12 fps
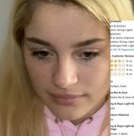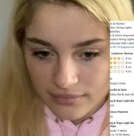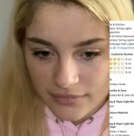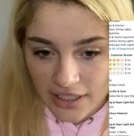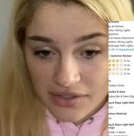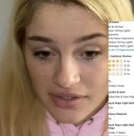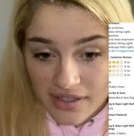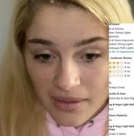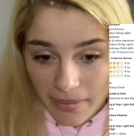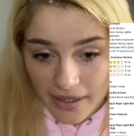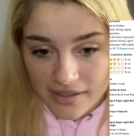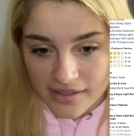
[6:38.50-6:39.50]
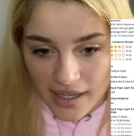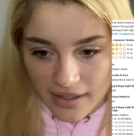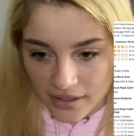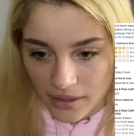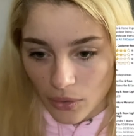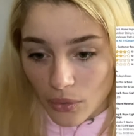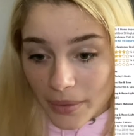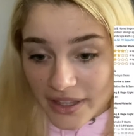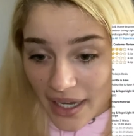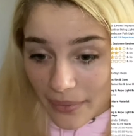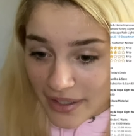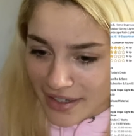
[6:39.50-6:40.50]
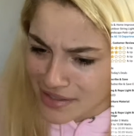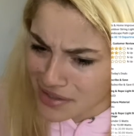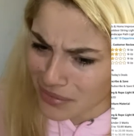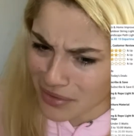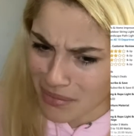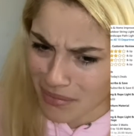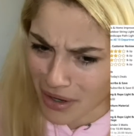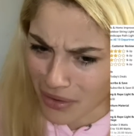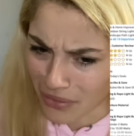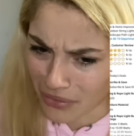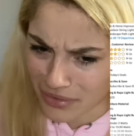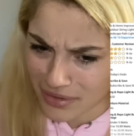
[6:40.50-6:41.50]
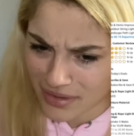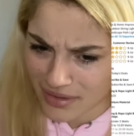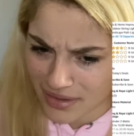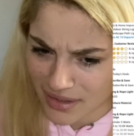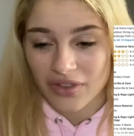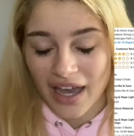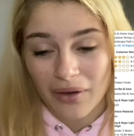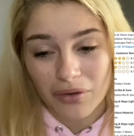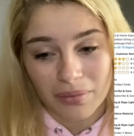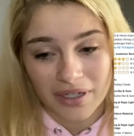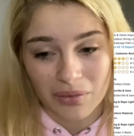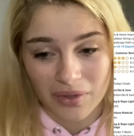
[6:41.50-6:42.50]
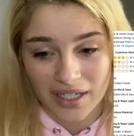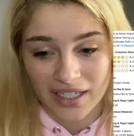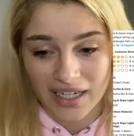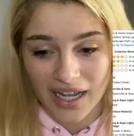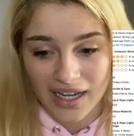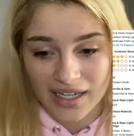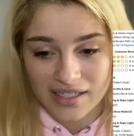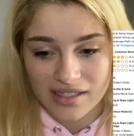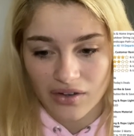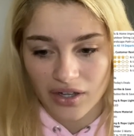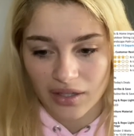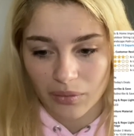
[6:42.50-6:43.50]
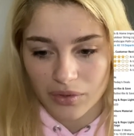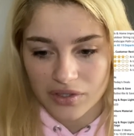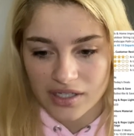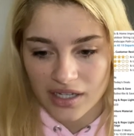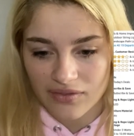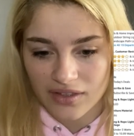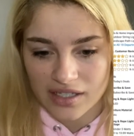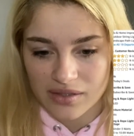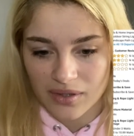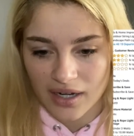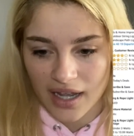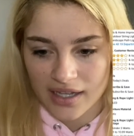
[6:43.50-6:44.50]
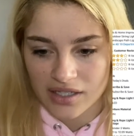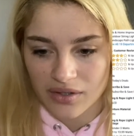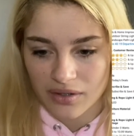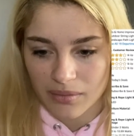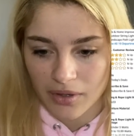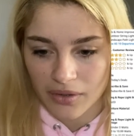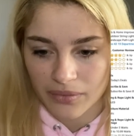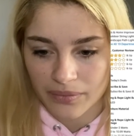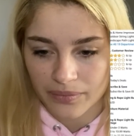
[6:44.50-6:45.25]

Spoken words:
This one's a bestseller. Oh, but that one has a remote. That would be really nice. Okay, we'll see if this one has a remote.